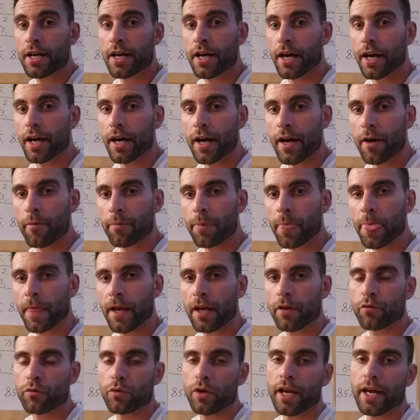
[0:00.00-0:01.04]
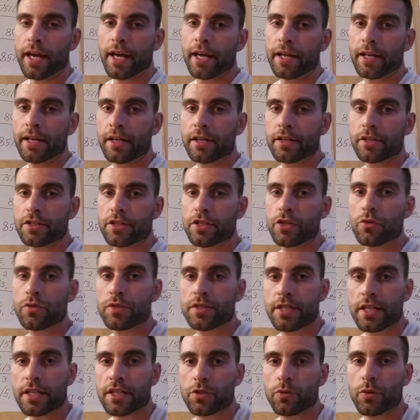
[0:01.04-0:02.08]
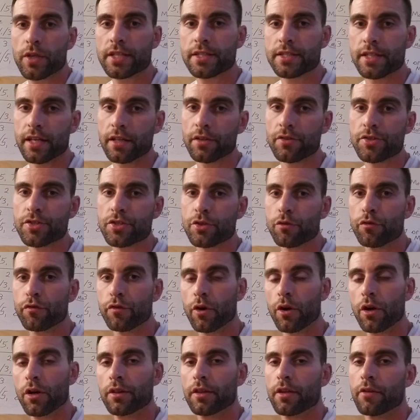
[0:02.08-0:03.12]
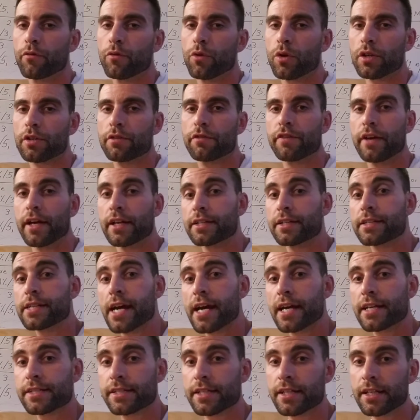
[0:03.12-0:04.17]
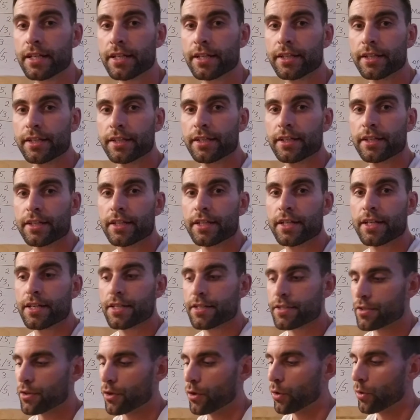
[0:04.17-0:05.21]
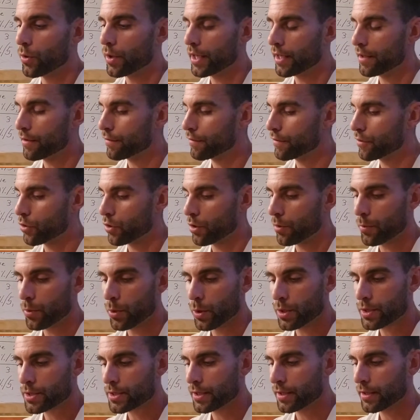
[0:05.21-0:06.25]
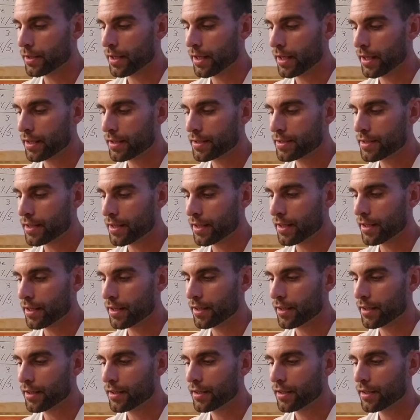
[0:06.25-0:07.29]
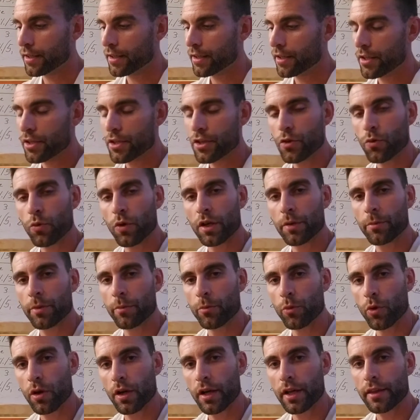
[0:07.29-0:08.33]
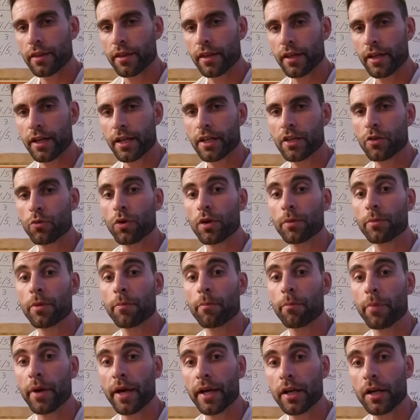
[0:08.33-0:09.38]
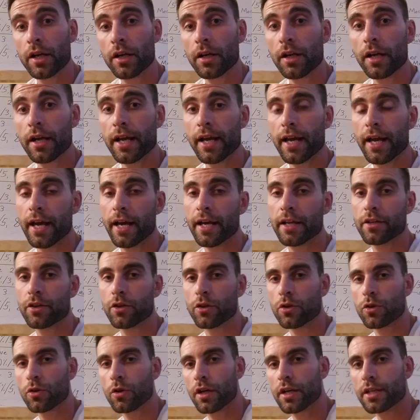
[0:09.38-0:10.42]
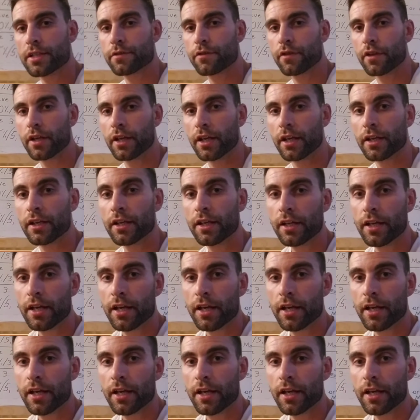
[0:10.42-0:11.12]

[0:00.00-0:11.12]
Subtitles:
I've ran 2 6-week cycles so far, and they've worked fantastic. So if you're a person that you want to be more athletic, you want to be better at your CrossFitting,